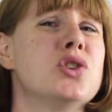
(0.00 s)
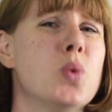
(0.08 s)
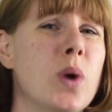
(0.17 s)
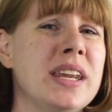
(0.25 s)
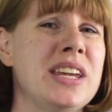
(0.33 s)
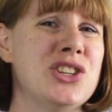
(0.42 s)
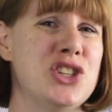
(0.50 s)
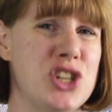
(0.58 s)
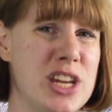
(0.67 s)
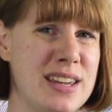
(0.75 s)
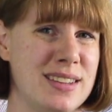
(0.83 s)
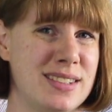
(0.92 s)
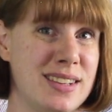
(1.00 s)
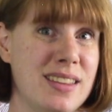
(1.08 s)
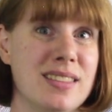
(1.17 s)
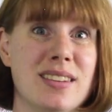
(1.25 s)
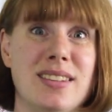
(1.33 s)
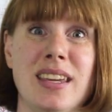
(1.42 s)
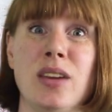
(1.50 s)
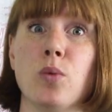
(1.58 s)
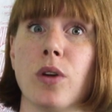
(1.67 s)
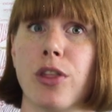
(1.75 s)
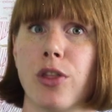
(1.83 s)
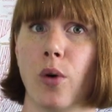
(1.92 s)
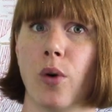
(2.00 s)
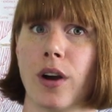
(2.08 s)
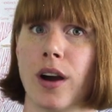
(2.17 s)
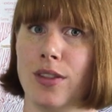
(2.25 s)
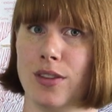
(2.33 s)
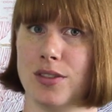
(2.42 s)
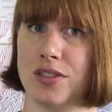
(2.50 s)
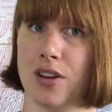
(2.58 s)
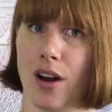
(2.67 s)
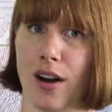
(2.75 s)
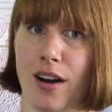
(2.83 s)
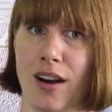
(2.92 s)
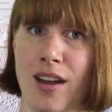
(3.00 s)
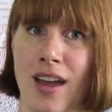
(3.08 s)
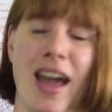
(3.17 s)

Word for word: twenty G's in the scene with Thor and the star?